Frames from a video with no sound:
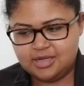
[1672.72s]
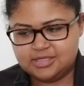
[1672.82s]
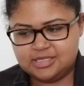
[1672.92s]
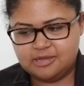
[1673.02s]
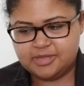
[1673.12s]

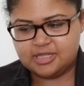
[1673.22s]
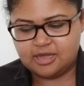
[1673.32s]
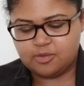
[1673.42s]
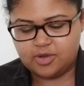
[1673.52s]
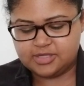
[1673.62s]
Tell me about the
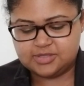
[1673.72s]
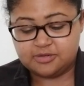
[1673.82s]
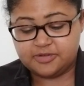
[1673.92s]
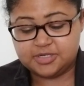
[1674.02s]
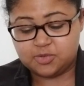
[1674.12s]
Knight of Wands in
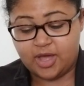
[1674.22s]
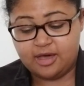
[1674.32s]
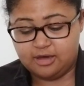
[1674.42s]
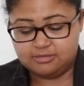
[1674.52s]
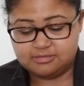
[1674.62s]
reverse.
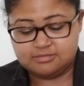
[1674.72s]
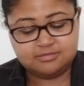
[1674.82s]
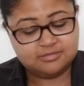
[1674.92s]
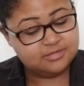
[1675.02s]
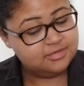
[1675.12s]
Wow,
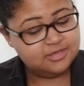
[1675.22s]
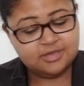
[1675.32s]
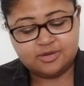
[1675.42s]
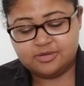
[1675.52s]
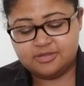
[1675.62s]

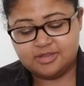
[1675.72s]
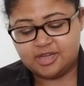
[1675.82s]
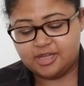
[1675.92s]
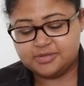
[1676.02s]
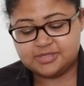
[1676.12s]

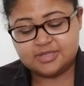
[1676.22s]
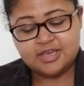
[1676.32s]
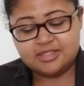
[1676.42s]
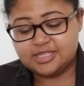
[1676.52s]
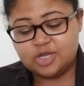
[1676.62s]
I was,
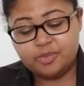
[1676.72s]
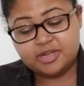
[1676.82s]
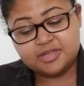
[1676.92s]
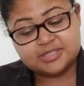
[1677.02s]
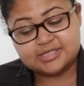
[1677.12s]
they told me
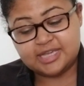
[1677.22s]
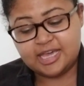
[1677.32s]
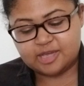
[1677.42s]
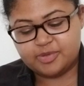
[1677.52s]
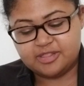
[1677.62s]
to use this
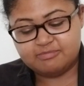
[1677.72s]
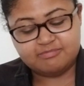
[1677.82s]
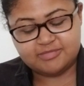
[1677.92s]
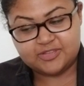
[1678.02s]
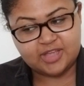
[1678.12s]
deck, but
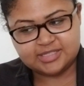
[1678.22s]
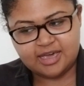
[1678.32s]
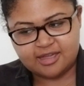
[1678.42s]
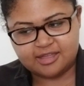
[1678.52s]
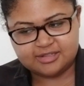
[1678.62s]
it's not
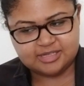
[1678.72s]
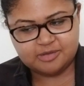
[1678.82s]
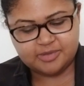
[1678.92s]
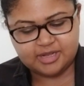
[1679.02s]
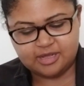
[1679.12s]
talking. Tell
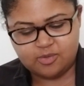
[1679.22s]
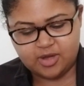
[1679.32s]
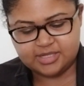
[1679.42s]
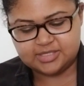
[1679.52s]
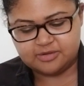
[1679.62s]
me about Knight of
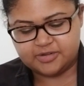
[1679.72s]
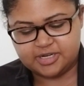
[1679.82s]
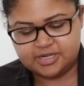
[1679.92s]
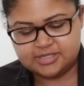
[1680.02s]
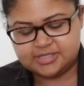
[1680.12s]
Wands in
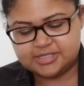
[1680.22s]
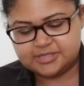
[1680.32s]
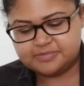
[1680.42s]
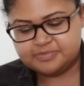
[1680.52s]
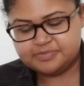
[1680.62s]
reverse
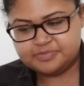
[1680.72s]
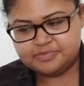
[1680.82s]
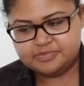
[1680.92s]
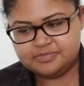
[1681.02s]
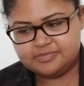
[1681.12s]

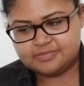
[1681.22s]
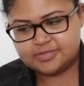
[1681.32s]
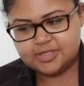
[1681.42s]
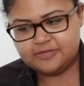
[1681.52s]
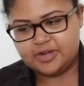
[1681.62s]

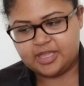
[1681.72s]
for